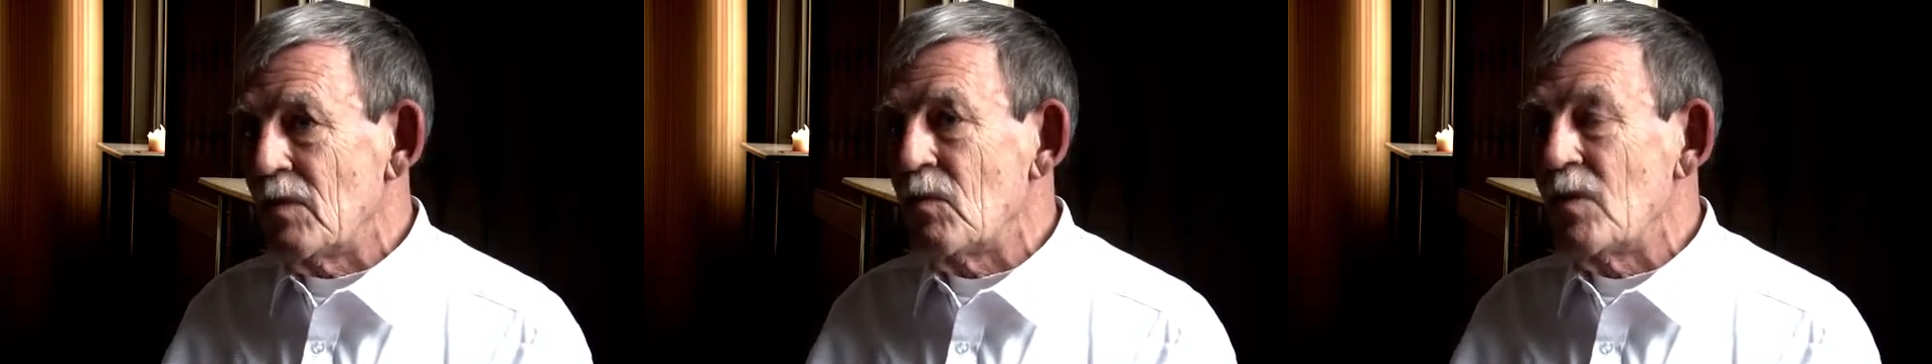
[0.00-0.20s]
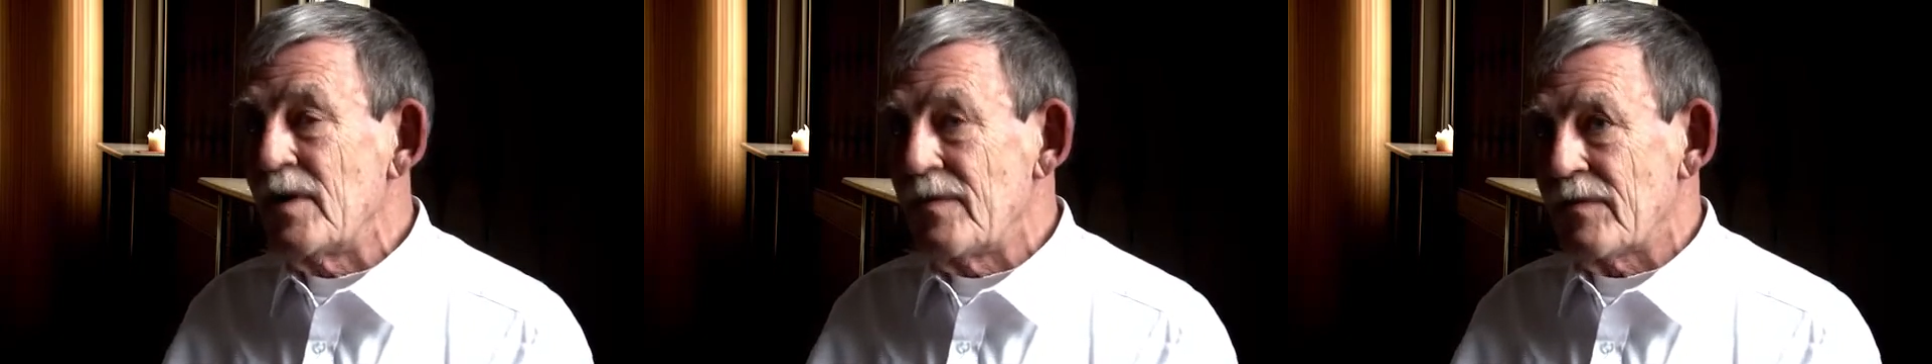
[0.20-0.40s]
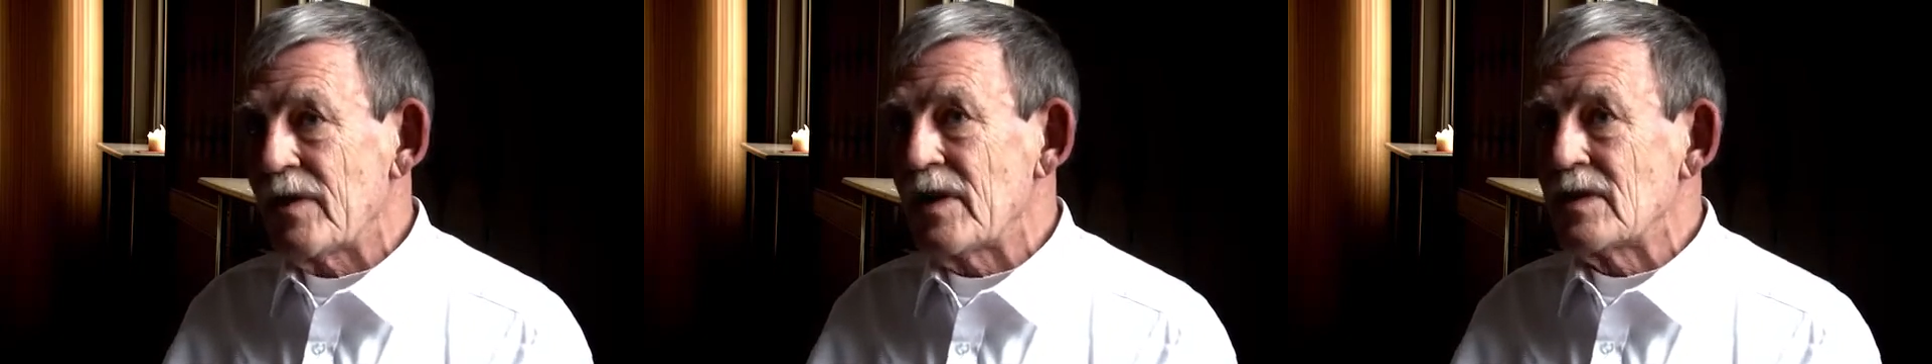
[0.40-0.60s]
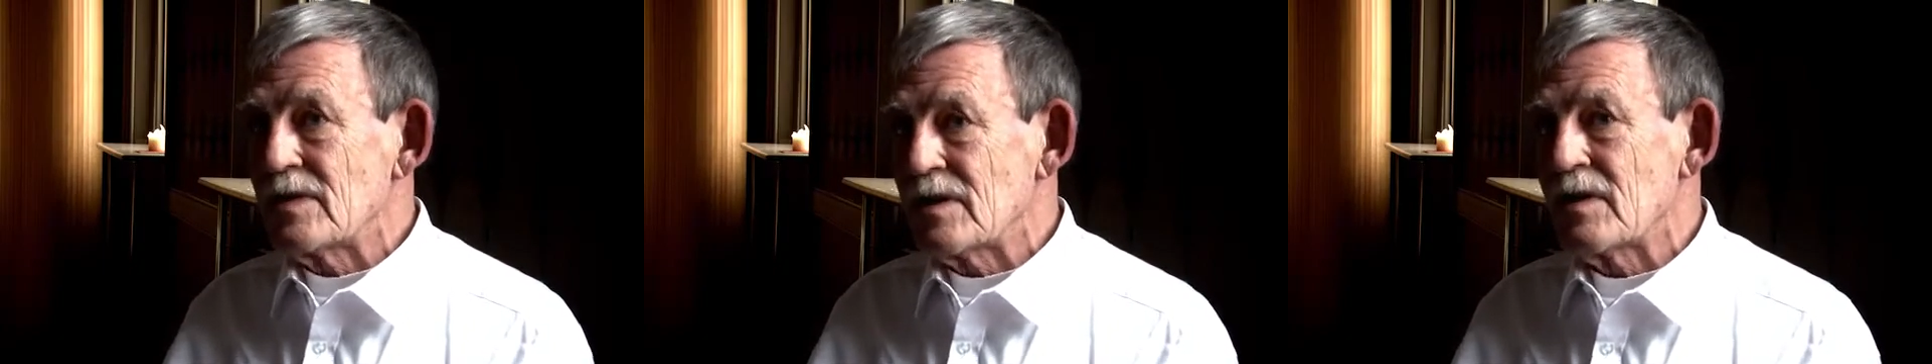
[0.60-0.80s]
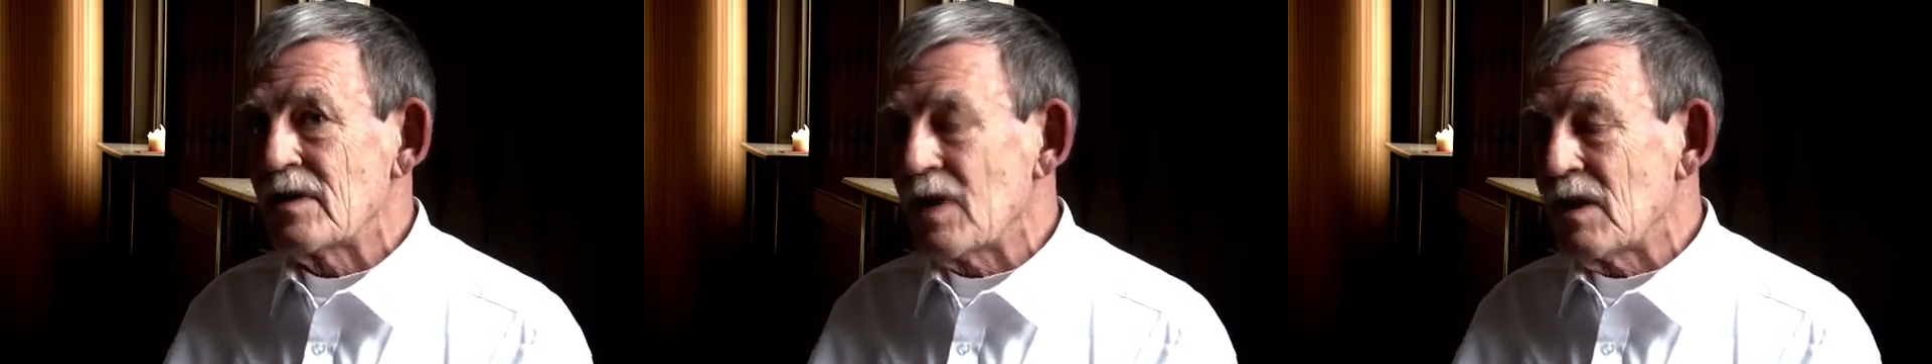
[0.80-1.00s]
We face
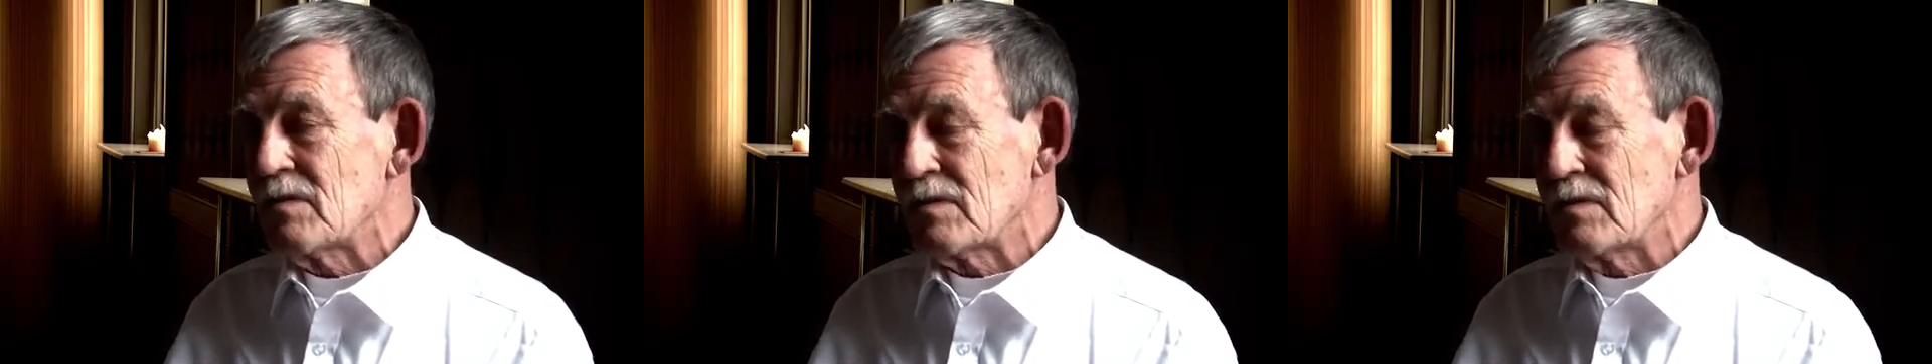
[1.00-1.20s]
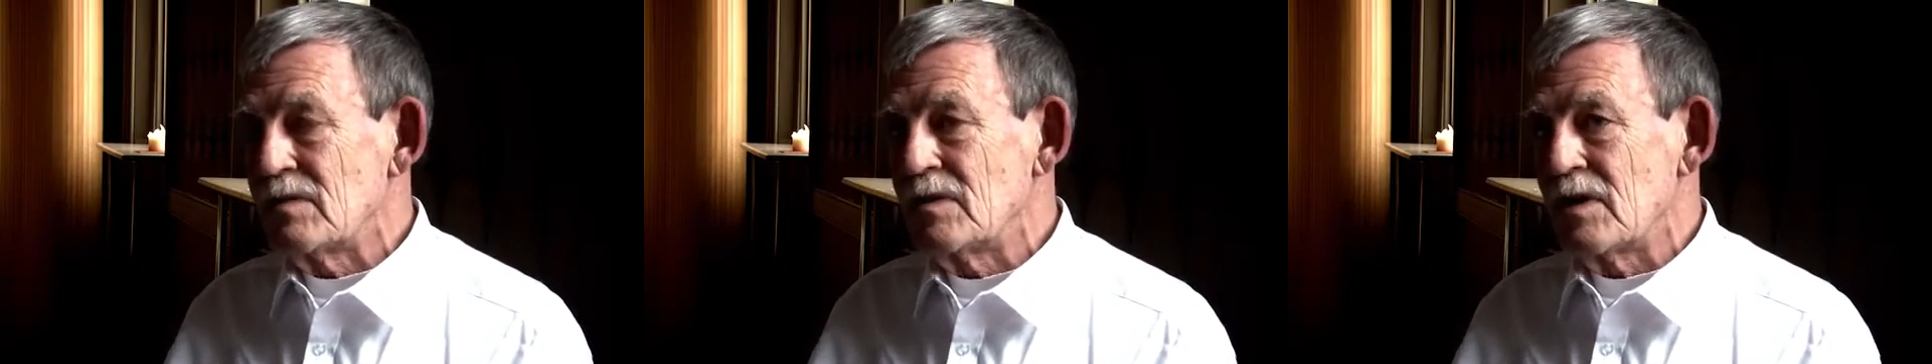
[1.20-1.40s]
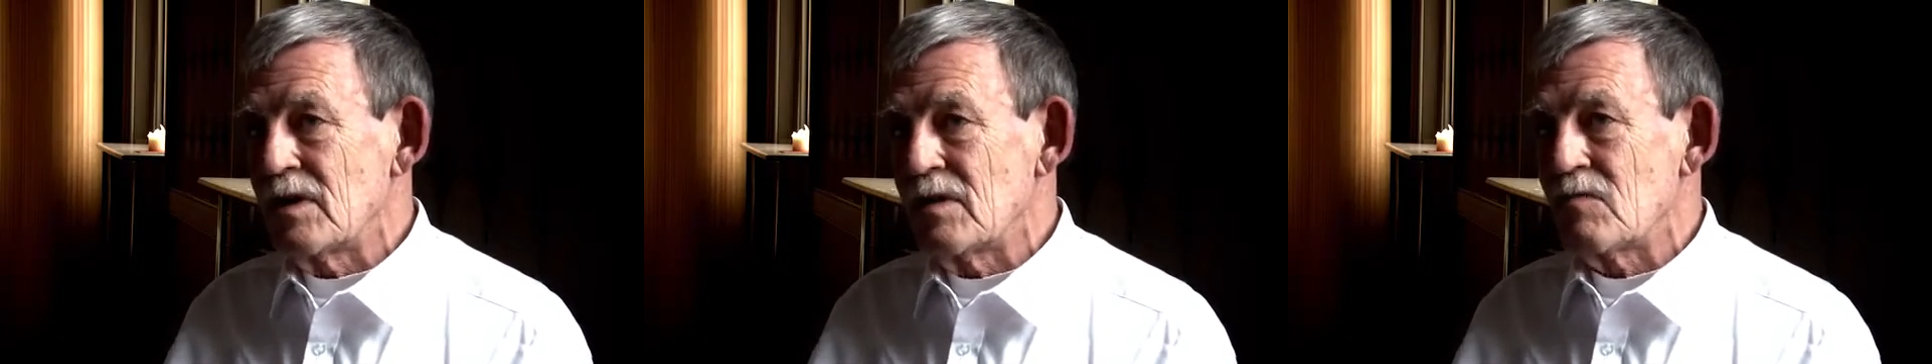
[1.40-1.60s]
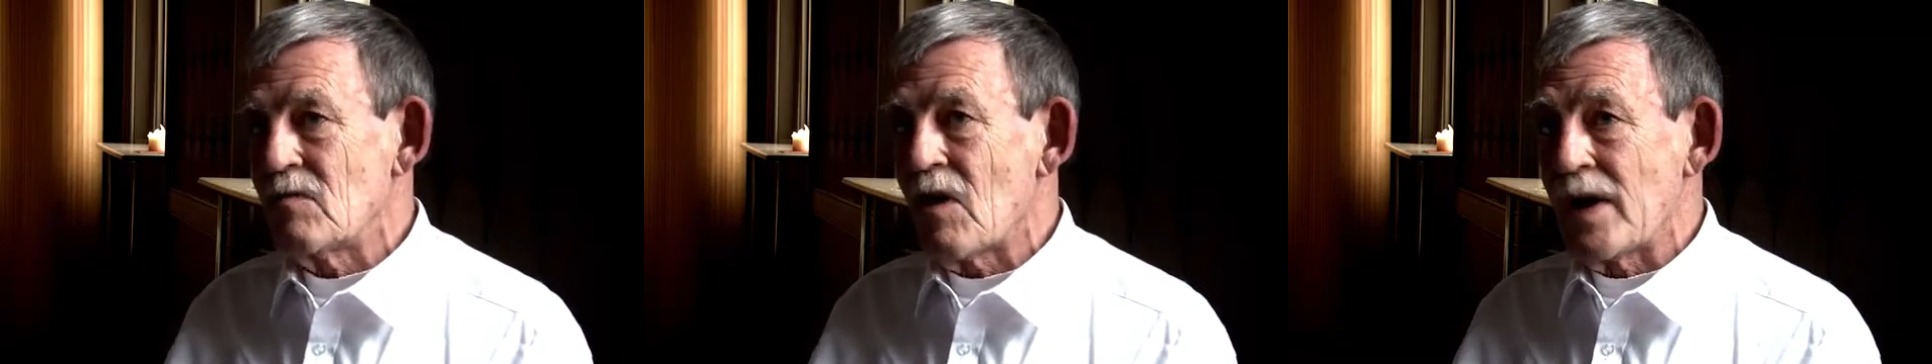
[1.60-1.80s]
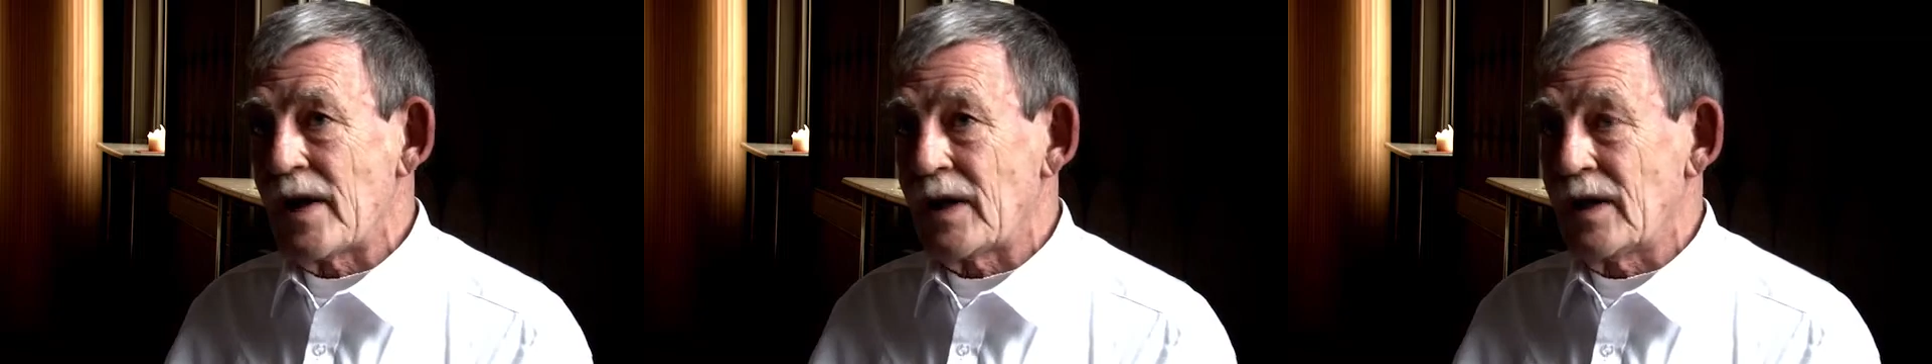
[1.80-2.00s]
a 1,000-year
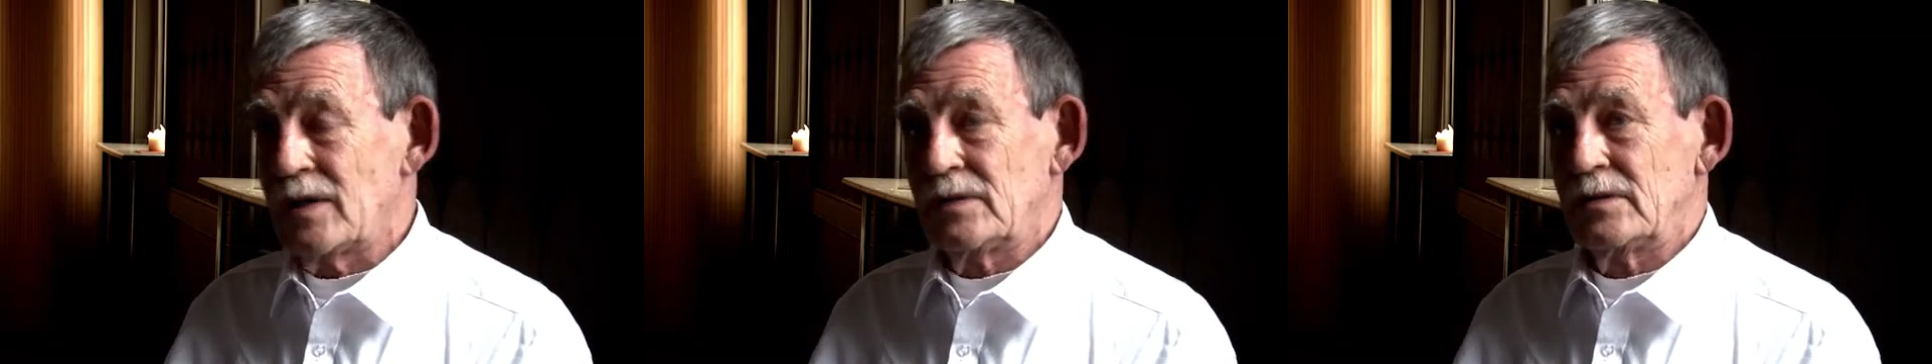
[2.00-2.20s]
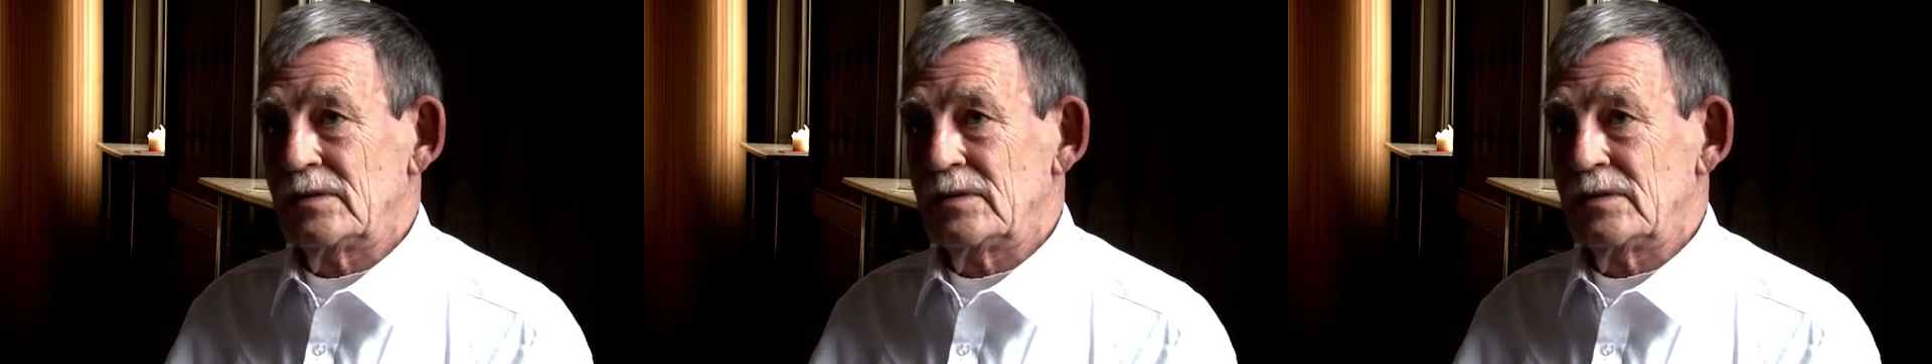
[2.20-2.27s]
Reich.